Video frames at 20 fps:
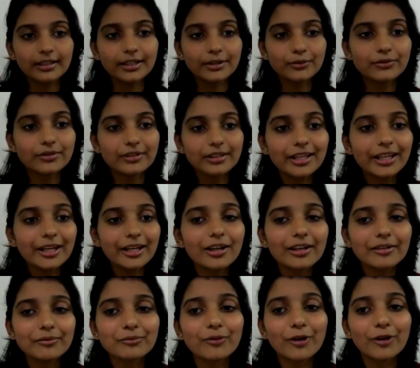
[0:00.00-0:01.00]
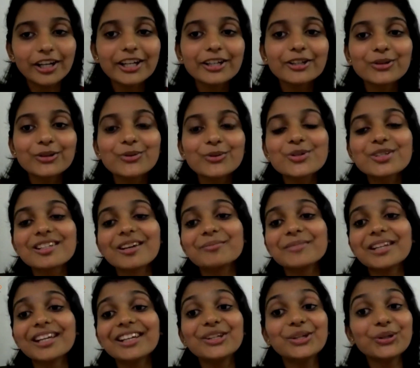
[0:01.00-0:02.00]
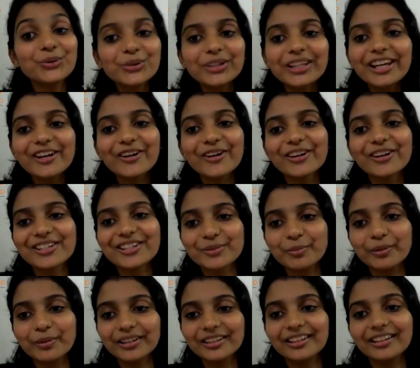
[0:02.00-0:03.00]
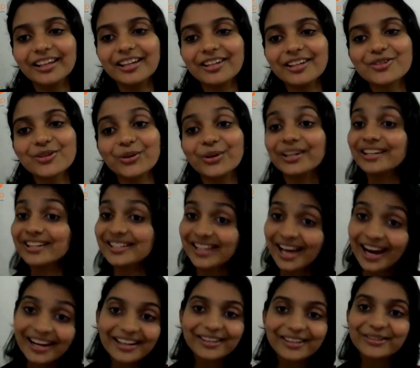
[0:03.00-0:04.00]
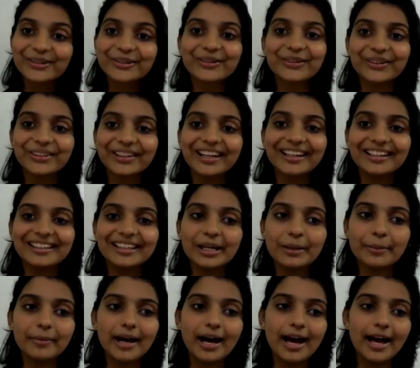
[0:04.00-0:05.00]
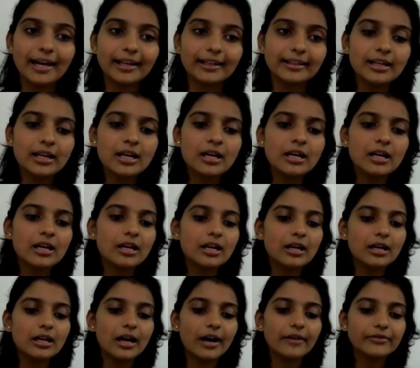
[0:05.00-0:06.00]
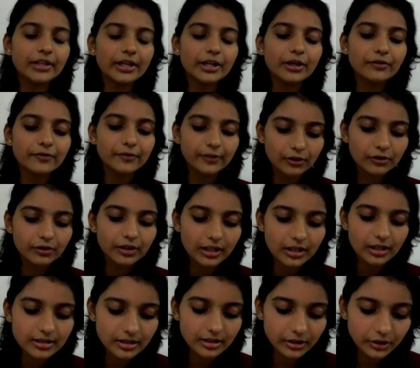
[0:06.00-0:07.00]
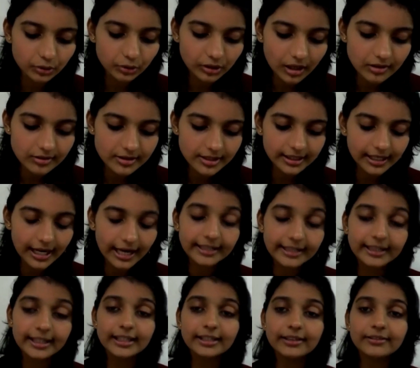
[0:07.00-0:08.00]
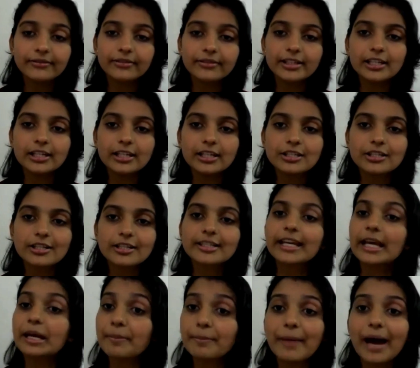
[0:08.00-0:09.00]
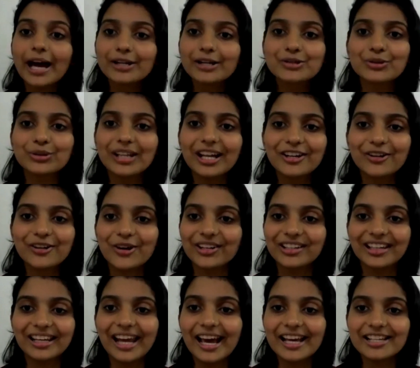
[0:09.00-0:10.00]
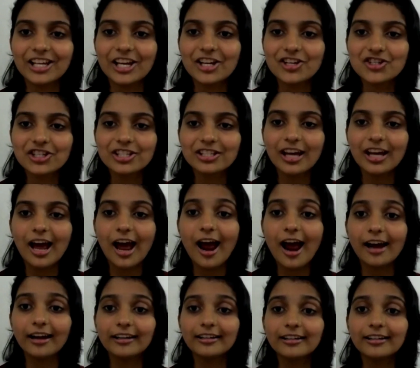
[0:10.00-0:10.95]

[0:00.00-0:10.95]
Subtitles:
he wanted to do something unique on his birthday, so he decided to donate them. And after a few years, in 2019, we just came back to that organization, and